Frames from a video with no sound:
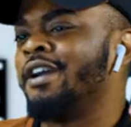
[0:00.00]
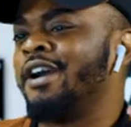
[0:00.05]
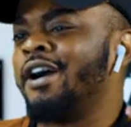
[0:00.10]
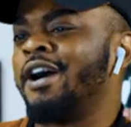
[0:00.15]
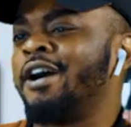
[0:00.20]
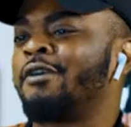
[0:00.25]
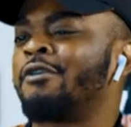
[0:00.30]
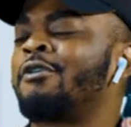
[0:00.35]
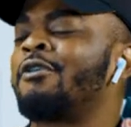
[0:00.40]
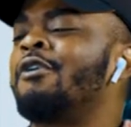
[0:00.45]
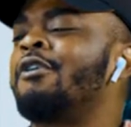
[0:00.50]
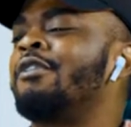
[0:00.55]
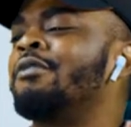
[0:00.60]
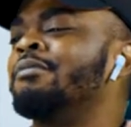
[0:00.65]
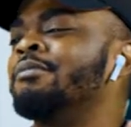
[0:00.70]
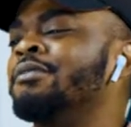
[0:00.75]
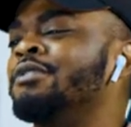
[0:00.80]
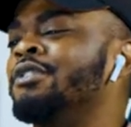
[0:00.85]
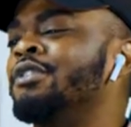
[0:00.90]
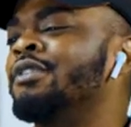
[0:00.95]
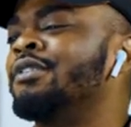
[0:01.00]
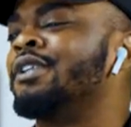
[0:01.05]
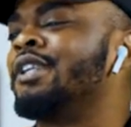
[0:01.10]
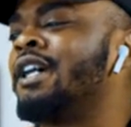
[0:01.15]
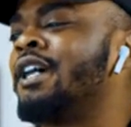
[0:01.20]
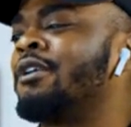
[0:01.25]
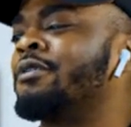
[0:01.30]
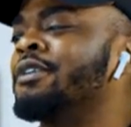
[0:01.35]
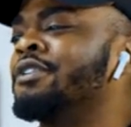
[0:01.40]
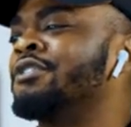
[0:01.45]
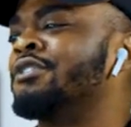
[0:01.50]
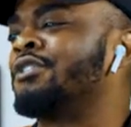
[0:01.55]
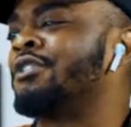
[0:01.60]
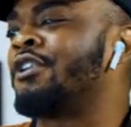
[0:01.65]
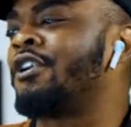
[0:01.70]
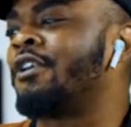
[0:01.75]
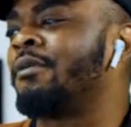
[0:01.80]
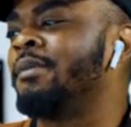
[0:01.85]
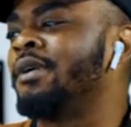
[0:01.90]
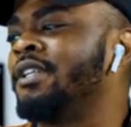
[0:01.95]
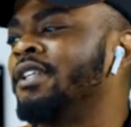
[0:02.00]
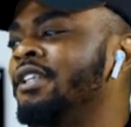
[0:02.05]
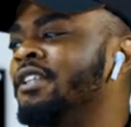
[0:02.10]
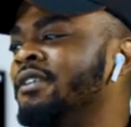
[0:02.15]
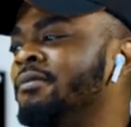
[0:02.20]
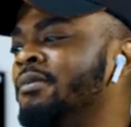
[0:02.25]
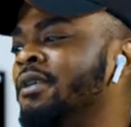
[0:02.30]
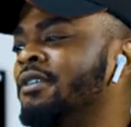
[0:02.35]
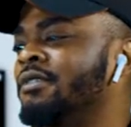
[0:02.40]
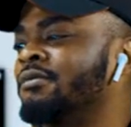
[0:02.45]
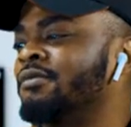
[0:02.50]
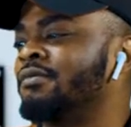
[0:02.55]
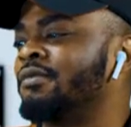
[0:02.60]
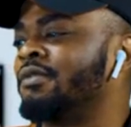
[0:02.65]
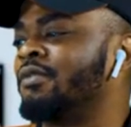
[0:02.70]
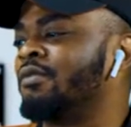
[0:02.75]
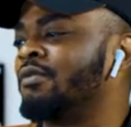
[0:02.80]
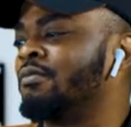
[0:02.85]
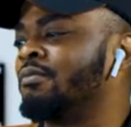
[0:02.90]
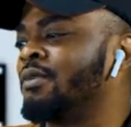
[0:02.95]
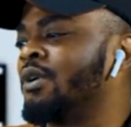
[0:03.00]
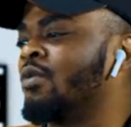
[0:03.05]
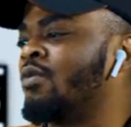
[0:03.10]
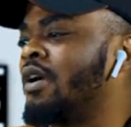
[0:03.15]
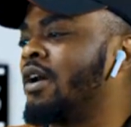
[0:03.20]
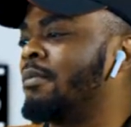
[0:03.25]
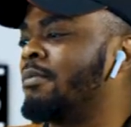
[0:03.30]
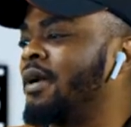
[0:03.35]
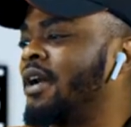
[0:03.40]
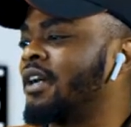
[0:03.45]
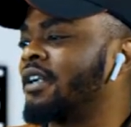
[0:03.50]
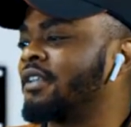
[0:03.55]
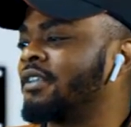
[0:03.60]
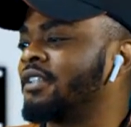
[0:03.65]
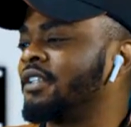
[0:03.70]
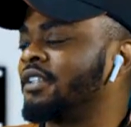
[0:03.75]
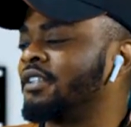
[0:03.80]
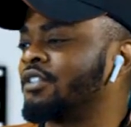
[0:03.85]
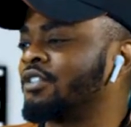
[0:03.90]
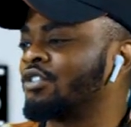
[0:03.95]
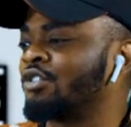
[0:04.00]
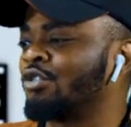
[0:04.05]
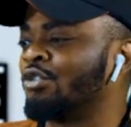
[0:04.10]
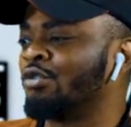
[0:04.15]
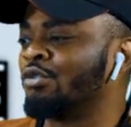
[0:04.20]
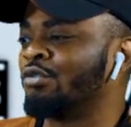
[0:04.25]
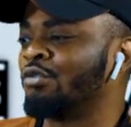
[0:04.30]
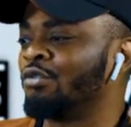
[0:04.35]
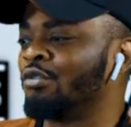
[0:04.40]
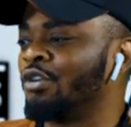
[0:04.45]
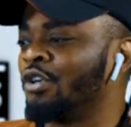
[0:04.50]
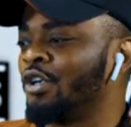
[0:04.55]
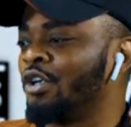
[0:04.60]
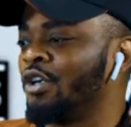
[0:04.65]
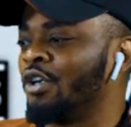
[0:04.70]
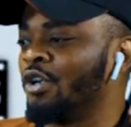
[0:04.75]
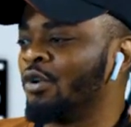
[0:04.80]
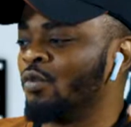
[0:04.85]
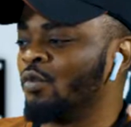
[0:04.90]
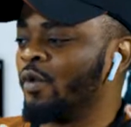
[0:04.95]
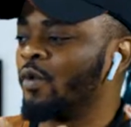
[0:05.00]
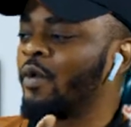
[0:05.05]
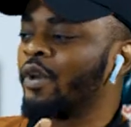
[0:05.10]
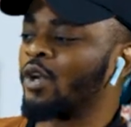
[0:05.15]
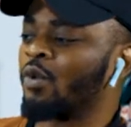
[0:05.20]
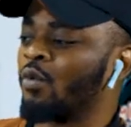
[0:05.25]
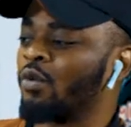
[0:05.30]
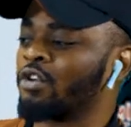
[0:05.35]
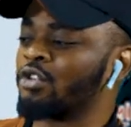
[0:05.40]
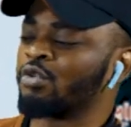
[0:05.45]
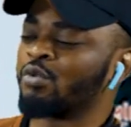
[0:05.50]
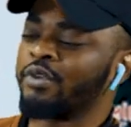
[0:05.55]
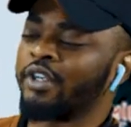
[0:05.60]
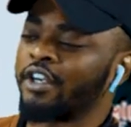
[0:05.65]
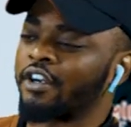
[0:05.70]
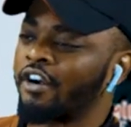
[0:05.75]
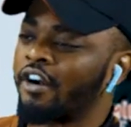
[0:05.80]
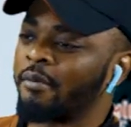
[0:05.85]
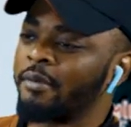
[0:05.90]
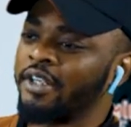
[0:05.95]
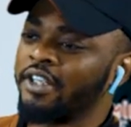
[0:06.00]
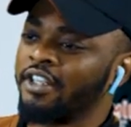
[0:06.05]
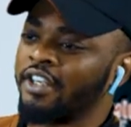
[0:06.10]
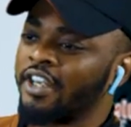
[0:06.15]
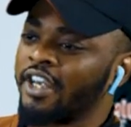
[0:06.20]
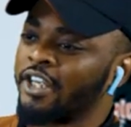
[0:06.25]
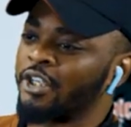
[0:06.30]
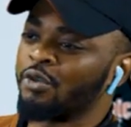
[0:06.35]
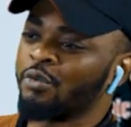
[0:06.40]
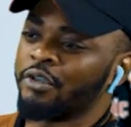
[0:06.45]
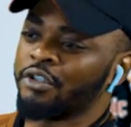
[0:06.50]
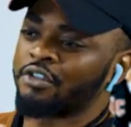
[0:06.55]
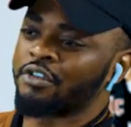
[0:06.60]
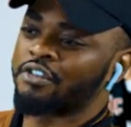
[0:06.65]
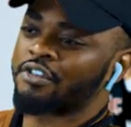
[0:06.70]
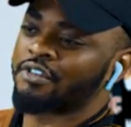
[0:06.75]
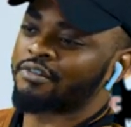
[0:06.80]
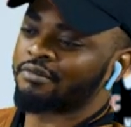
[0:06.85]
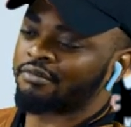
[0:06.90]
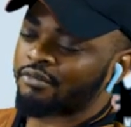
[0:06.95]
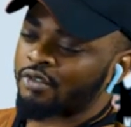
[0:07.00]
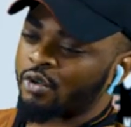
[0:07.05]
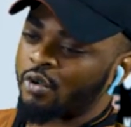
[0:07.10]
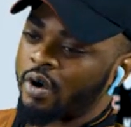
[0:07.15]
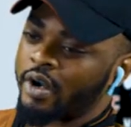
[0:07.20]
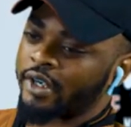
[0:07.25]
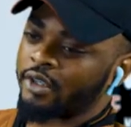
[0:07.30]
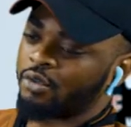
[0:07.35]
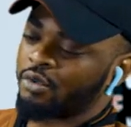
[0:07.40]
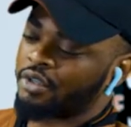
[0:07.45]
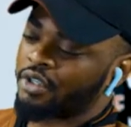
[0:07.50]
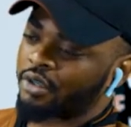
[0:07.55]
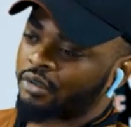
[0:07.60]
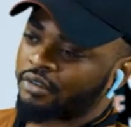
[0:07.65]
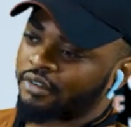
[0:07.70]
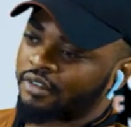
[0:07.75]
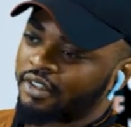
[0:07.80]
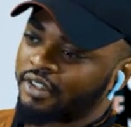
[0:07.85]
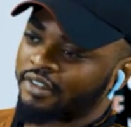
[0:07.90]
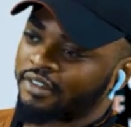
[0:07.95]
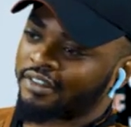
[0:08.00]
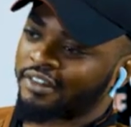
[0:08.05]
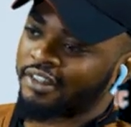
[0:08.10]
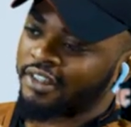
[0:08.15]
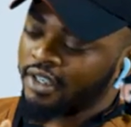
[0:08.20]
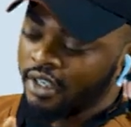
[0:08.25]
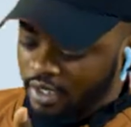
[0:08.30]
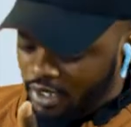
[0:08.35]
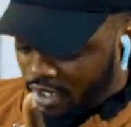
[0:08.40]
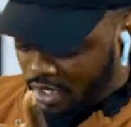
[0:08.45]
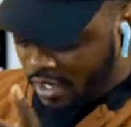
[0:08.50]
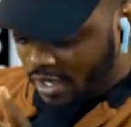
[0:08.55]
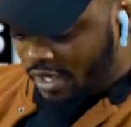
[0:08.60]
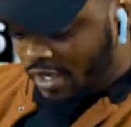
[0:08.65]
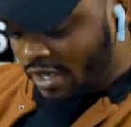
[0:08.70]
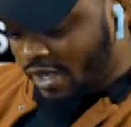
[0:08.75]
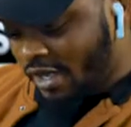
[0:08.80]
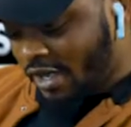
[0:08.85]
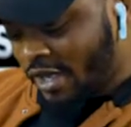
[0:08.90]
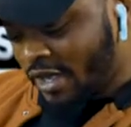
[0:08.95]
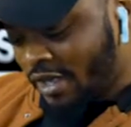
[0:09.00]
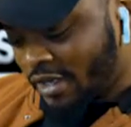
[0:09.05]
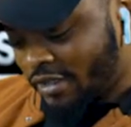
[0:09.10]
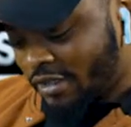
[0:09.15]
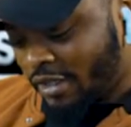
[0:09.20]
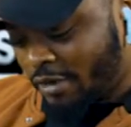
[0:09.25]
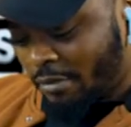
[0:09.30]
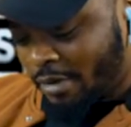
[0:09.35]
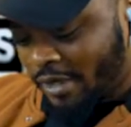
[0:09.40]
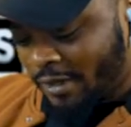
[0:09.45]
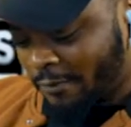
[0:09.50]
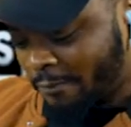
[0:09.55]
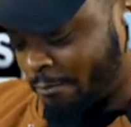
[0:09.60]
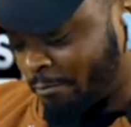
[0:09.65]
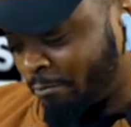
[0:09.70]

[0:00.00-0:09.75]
how come you're now into comedy, but meanwhile back in school, we were the ones doing the comedy, and you were just quiet doing your own thing. I said, man,